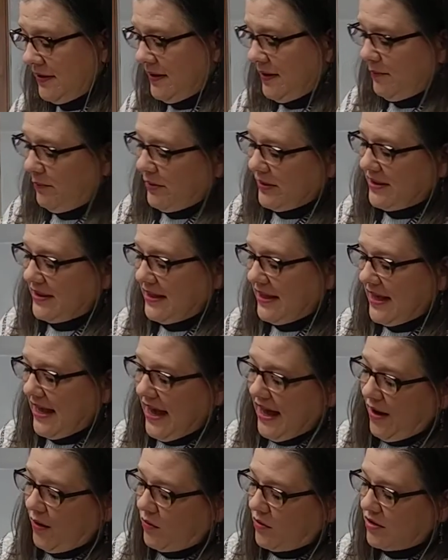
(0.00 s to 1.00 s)
but the
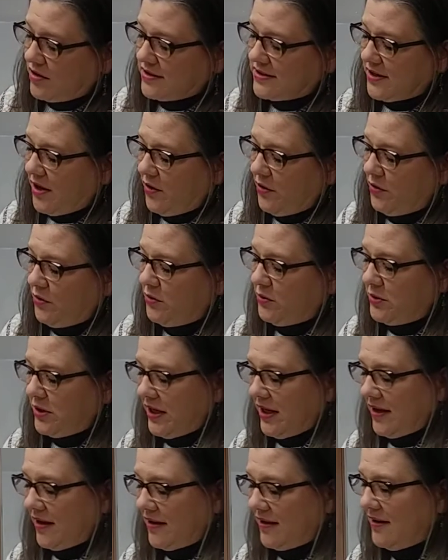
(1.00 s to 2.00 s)
owls are
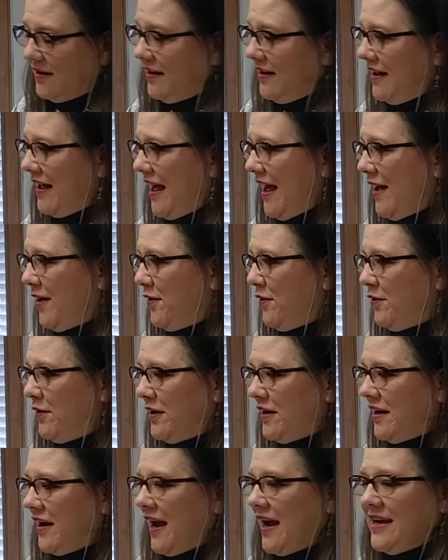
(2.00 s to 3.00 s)
hooting, and the
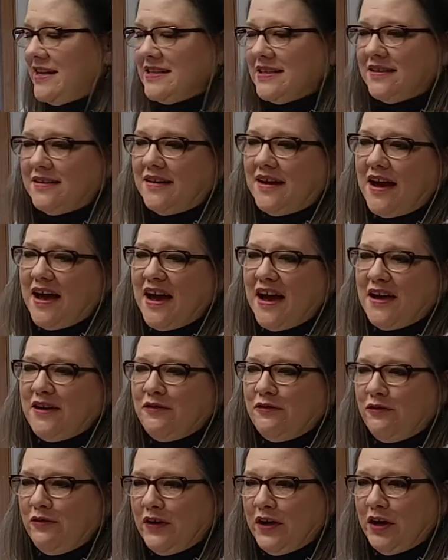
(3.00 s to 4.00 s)
night I
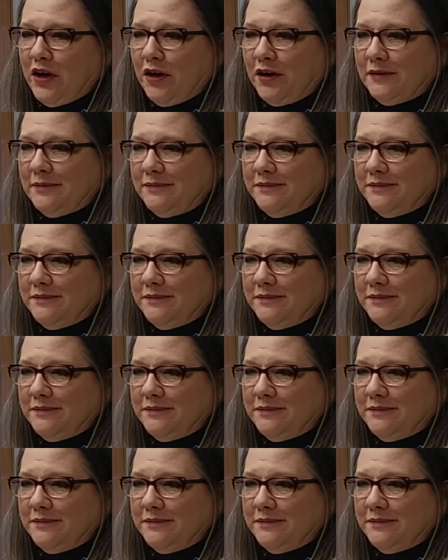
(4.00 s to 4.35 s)
fear.